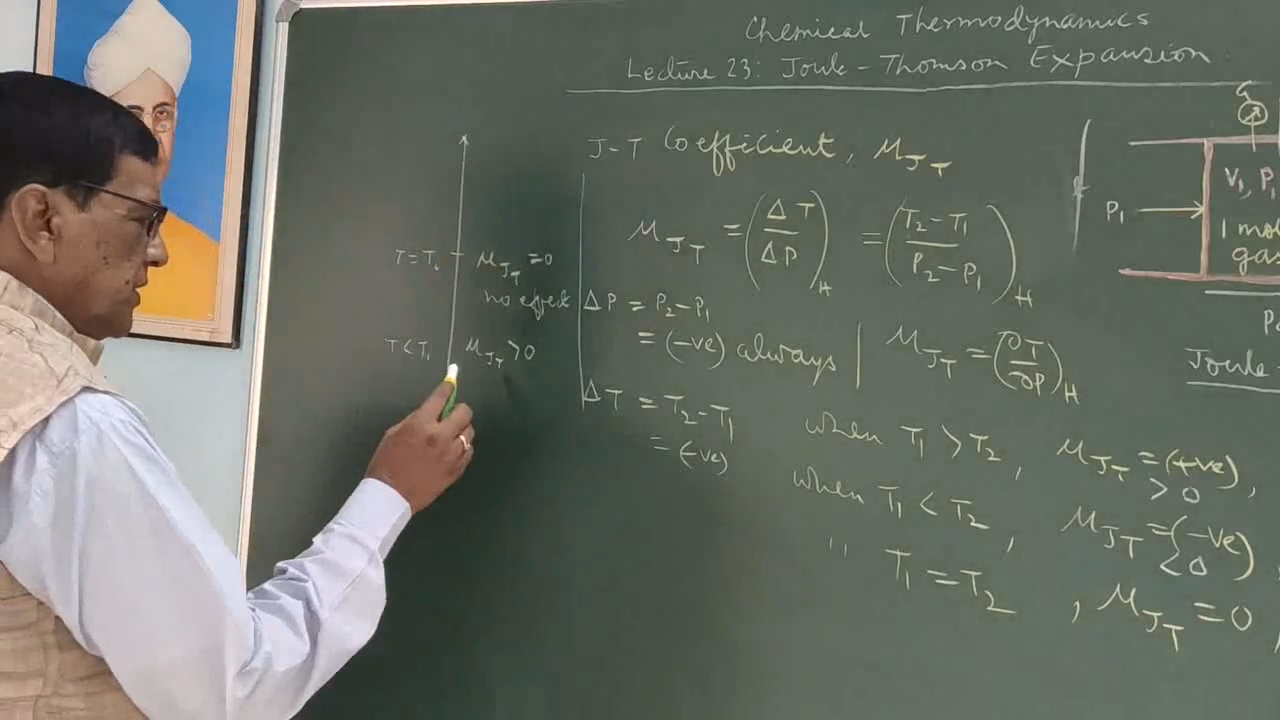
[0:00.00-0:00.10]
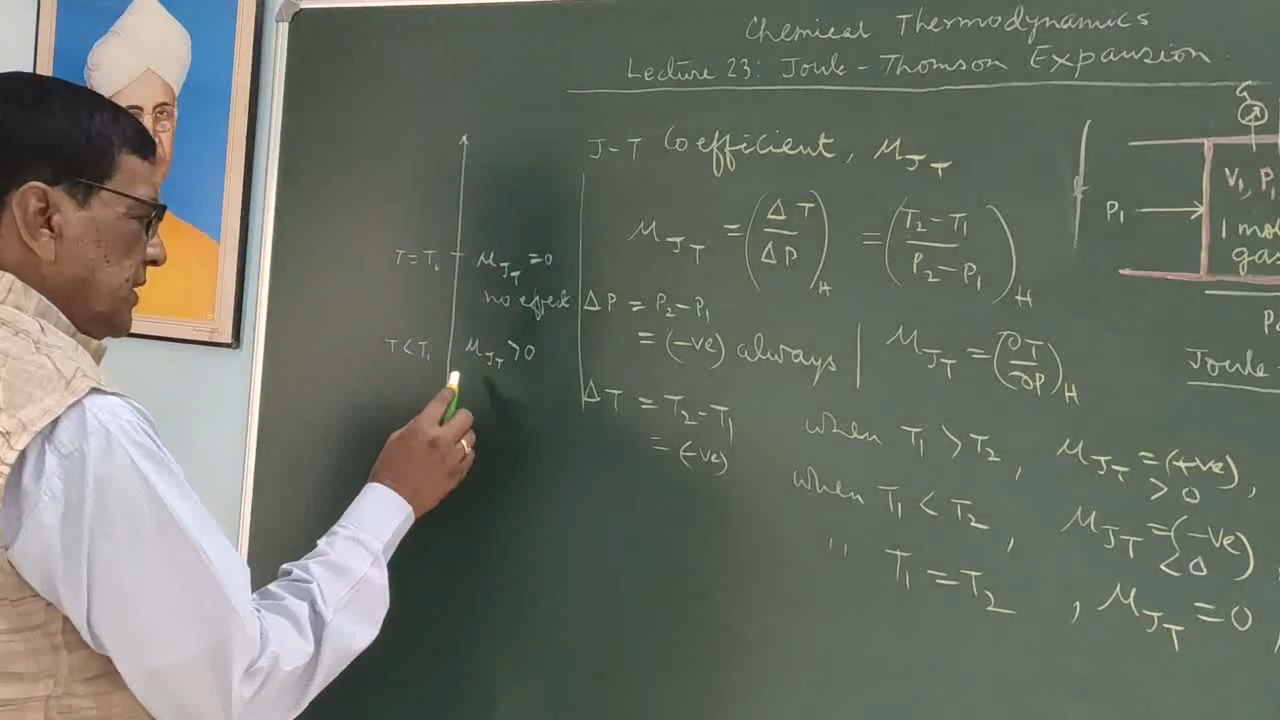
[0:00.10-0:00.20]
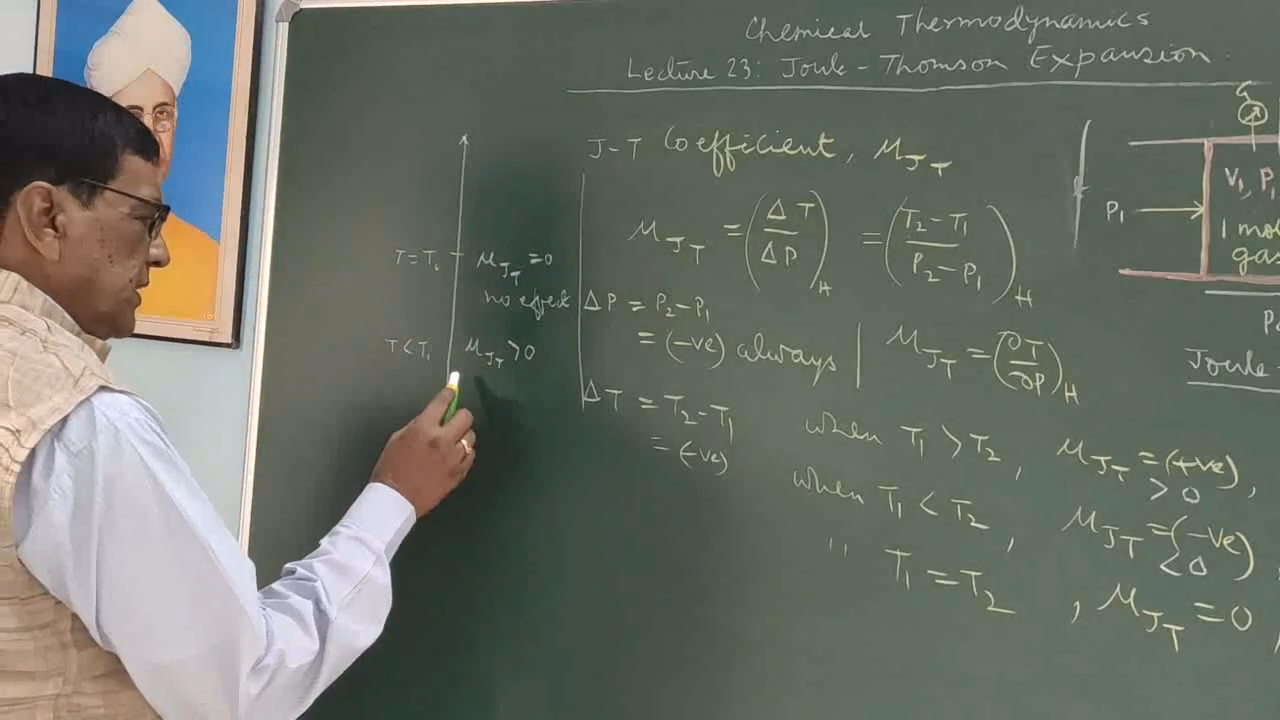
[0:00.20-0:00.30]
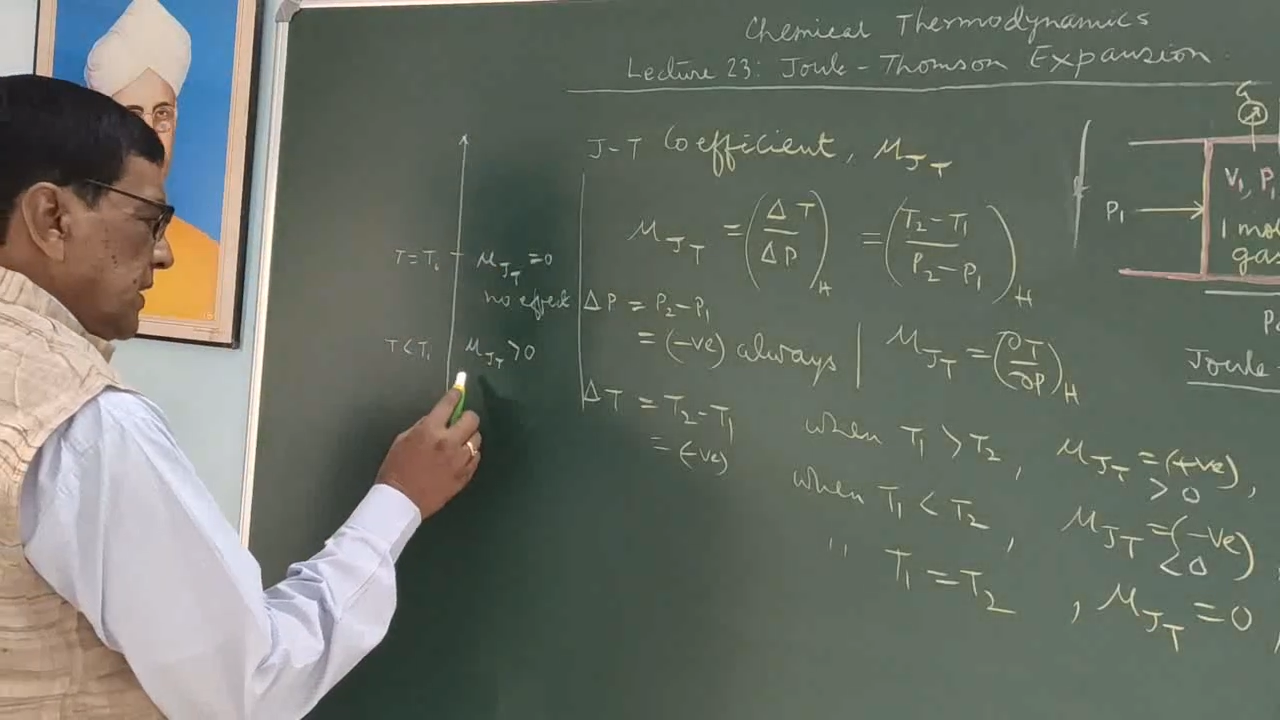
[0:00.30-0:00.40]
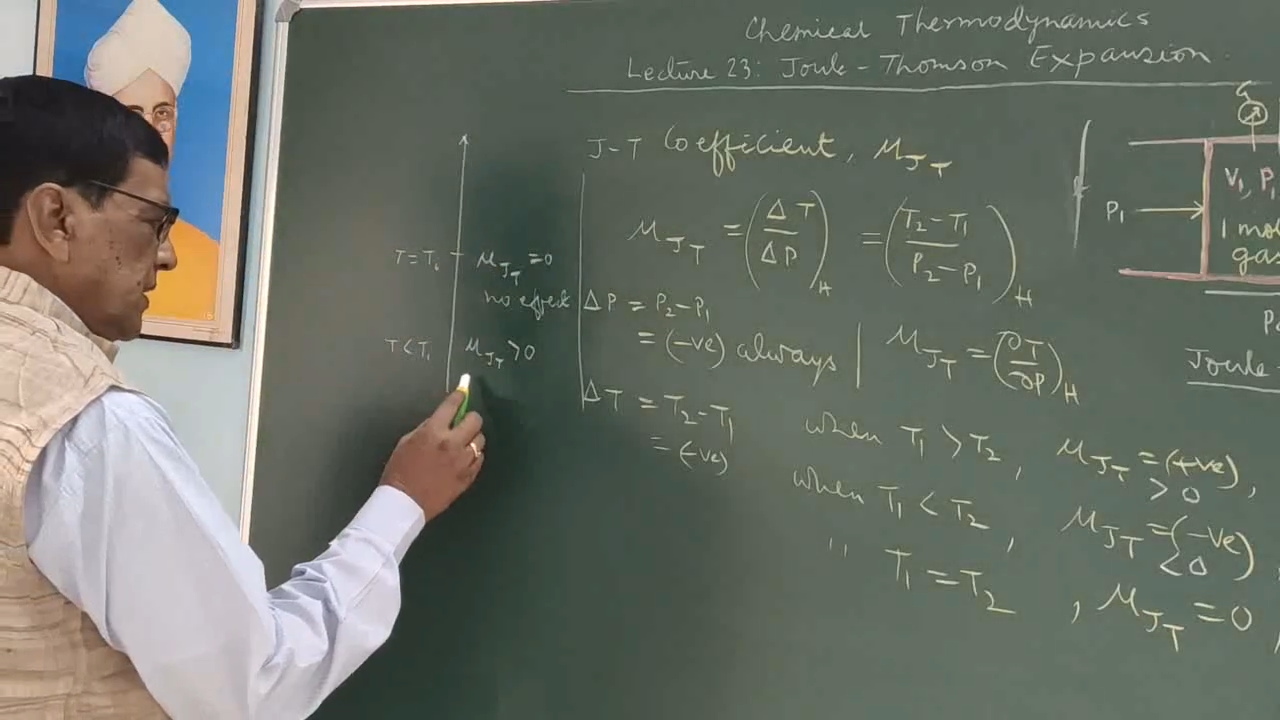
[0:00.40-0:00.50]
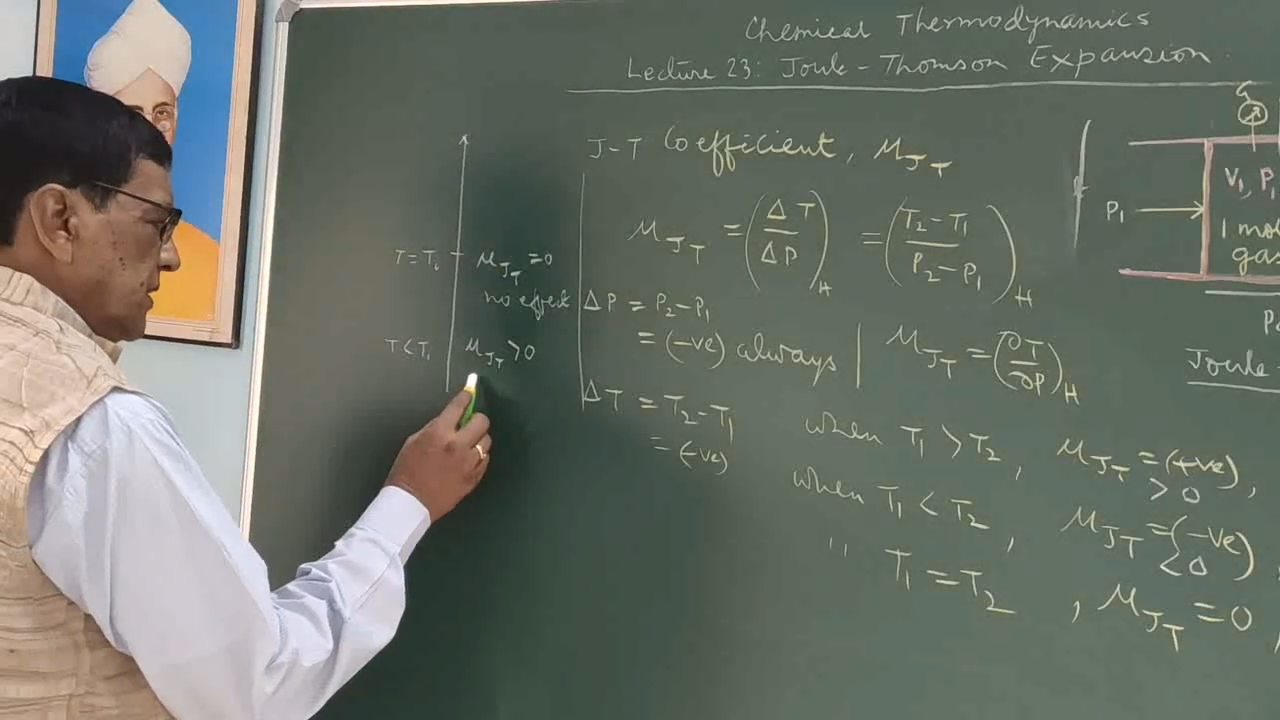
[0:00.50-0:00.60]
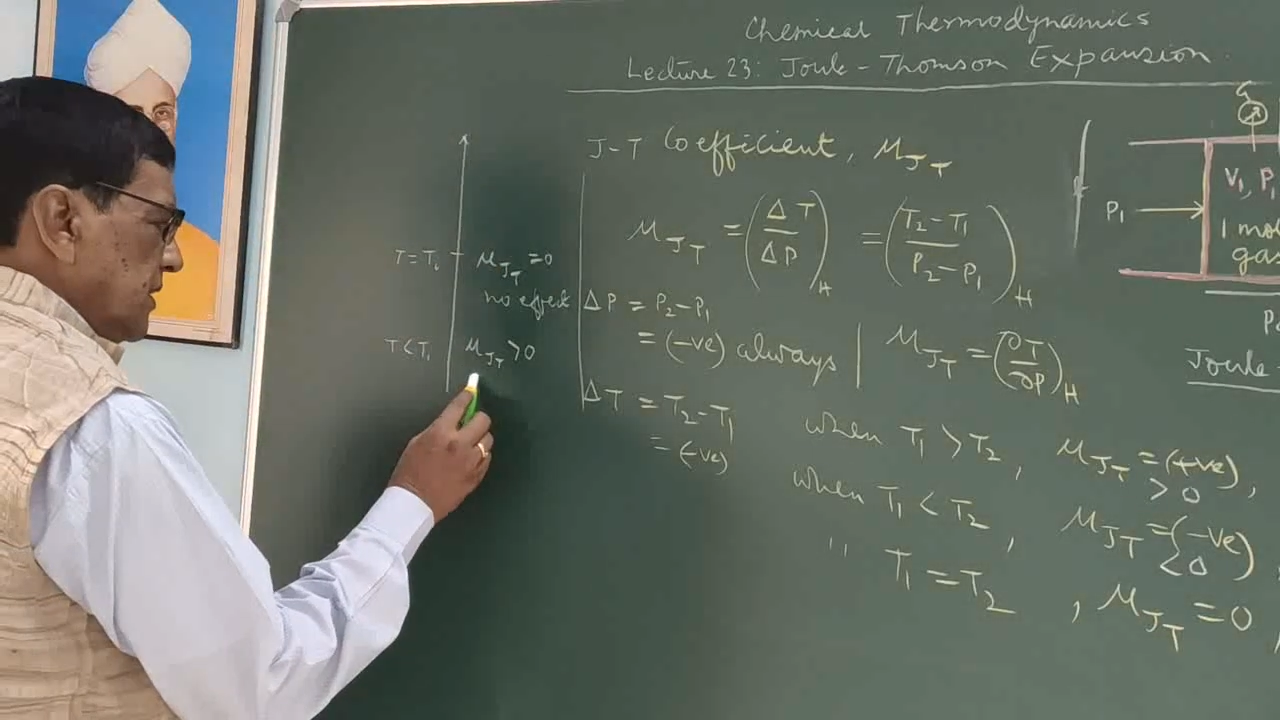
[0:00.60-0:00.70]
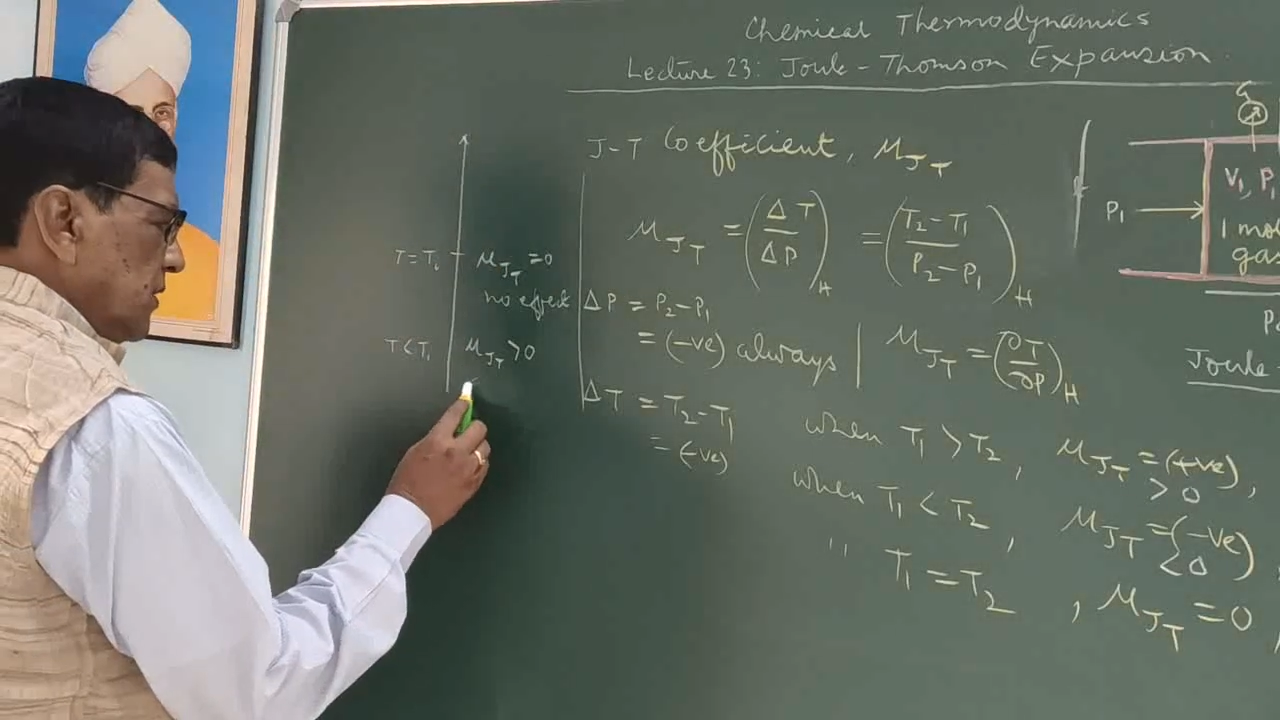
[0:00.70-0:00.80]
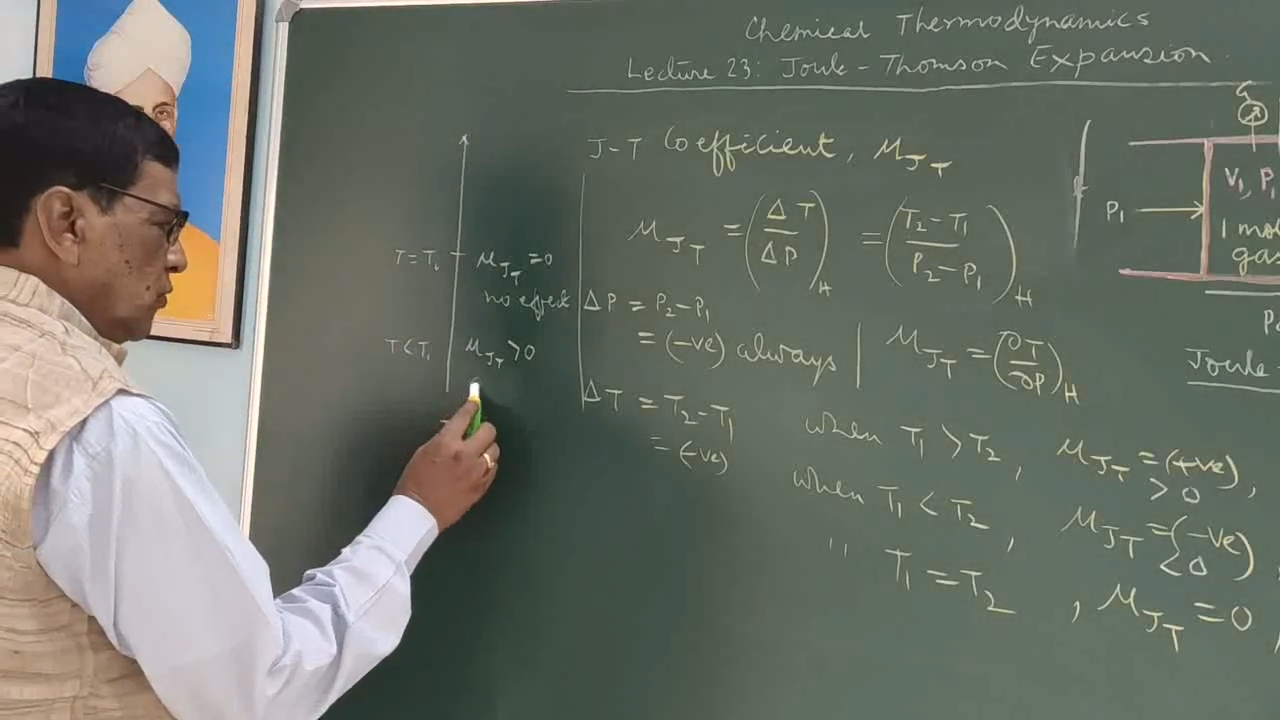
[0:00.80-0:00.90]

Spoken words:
here the